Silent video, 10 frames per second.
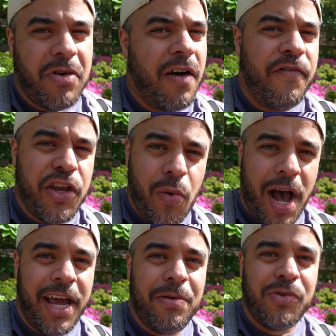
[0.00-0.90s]
a few
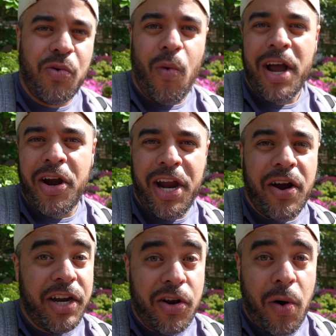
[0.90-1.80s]
items while you're here
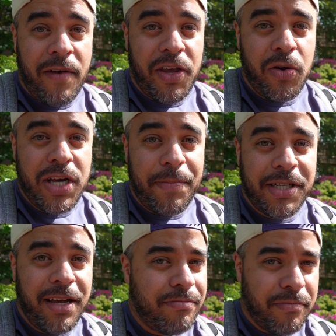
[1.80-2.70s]
and you don't have a huge
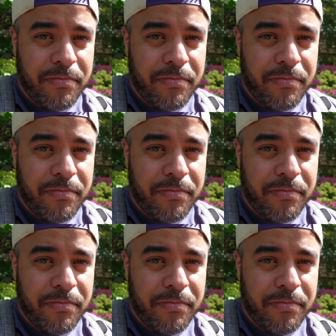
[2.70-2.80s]
appetite,